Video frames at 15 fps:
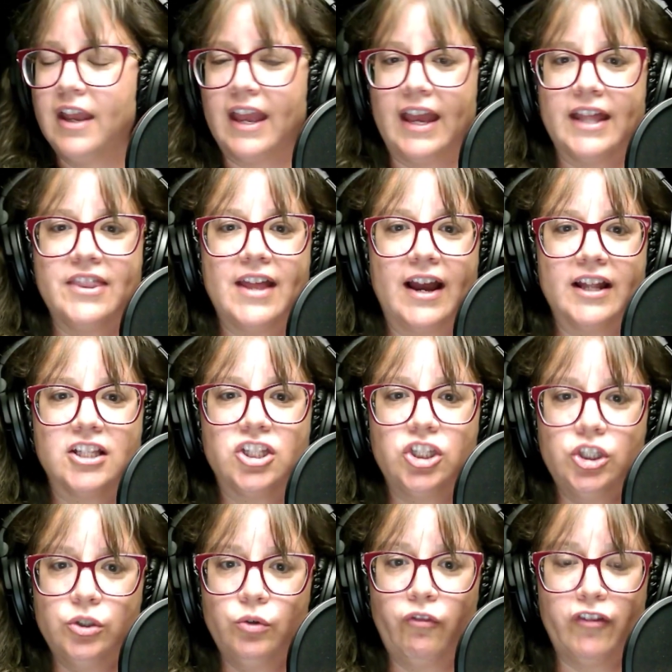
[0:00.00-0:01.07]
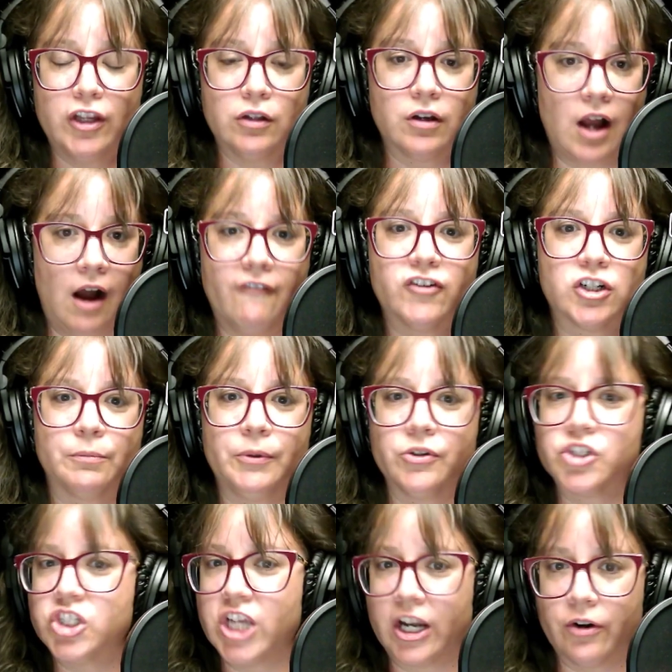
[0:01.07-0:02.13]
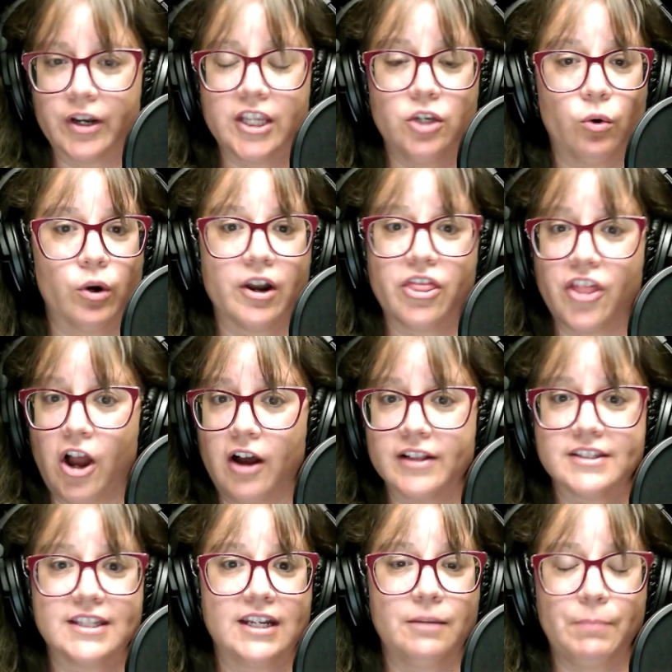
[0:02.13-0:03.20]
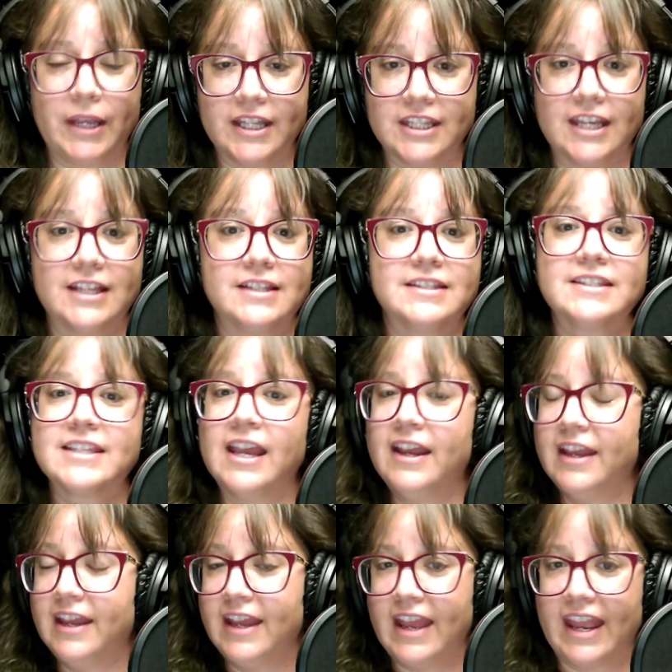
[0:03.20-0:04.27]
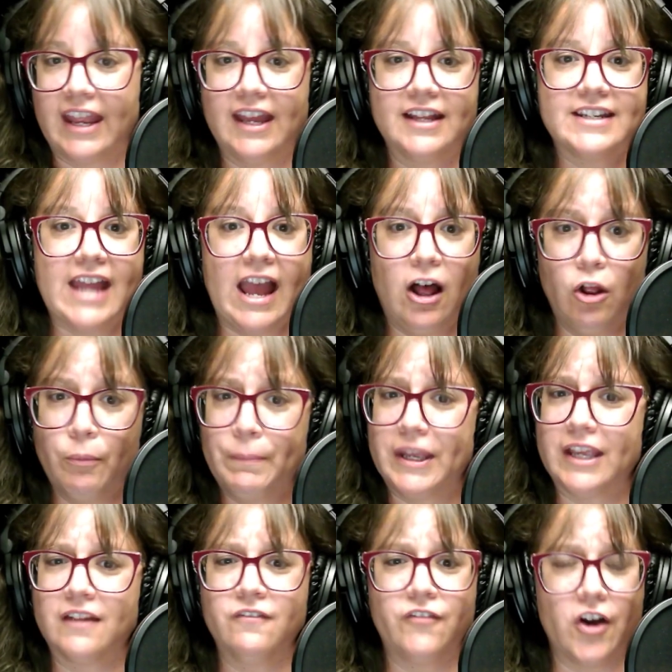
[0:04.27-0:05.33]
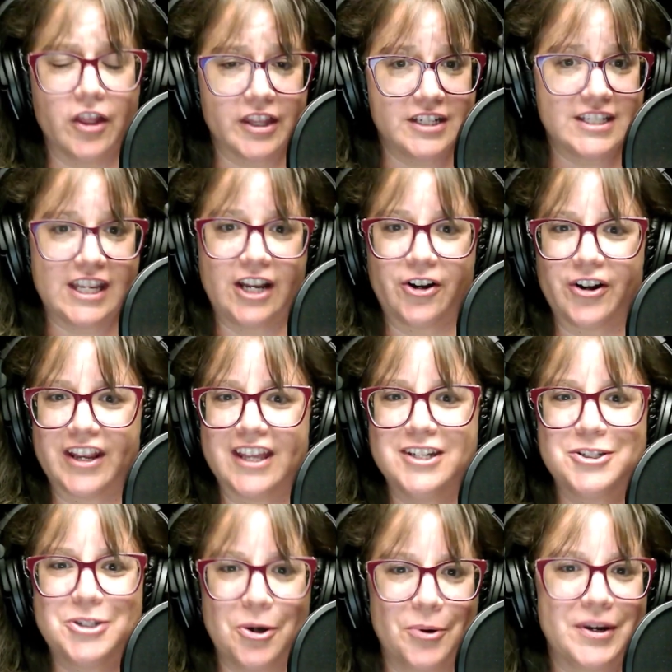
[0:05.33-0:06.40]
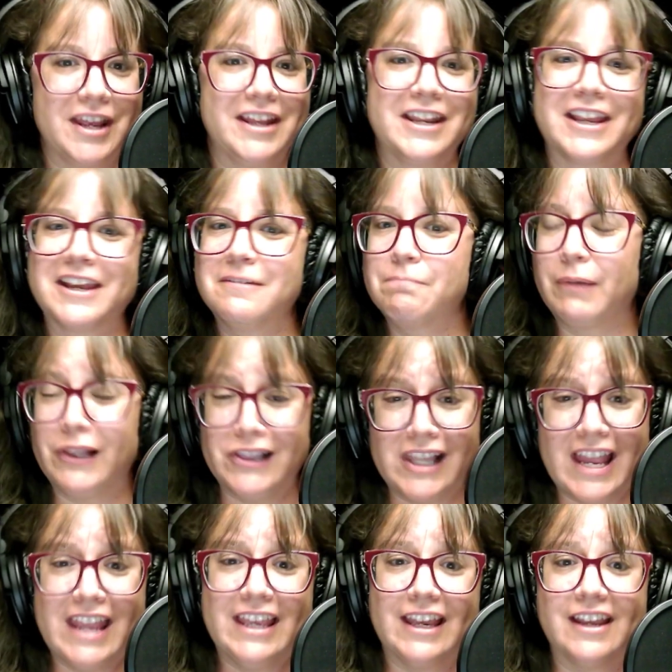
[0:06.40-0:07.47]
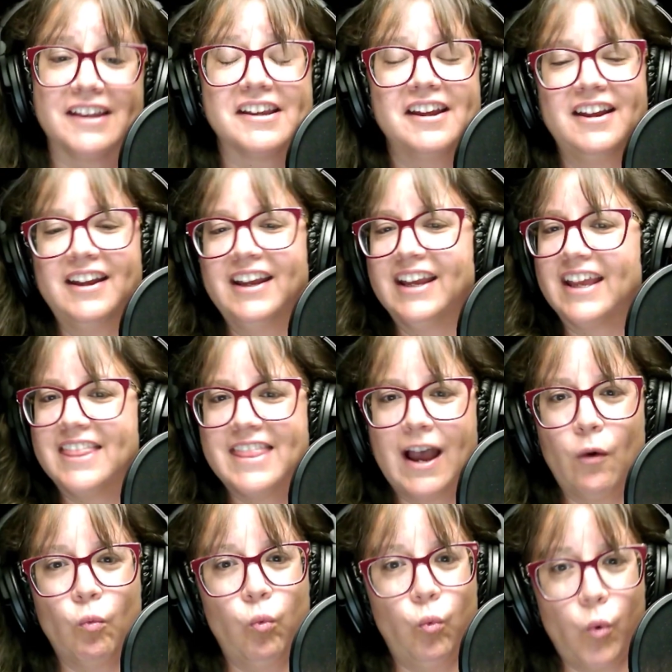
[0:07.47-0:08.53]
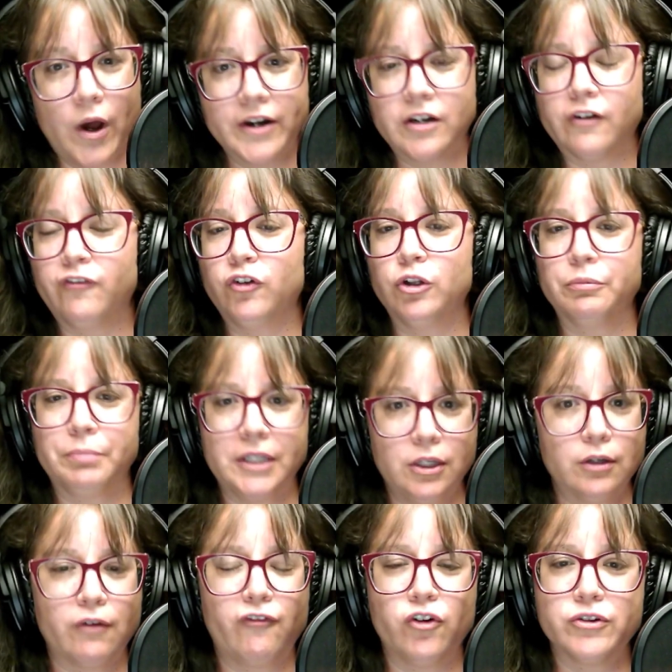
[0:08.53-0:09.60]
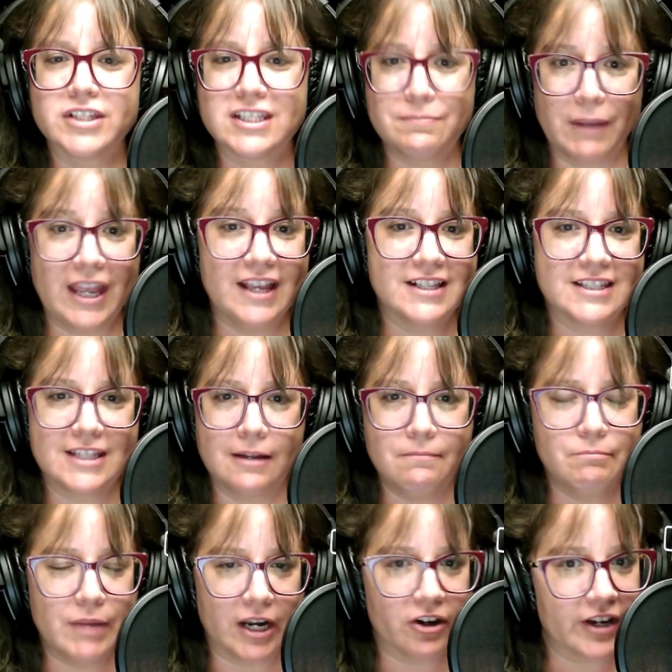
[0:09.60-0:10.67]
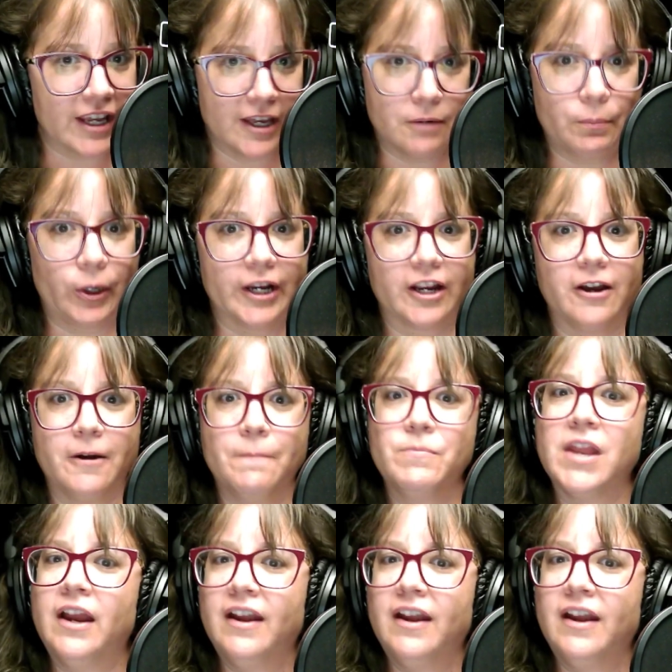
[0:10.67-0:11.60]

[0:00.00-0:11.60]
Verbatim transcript: and that you feel comfortable sharing your thoughts and opinions and helping and volunteering and donating and playing in that wonderful, beautiful space that Marianne Brigham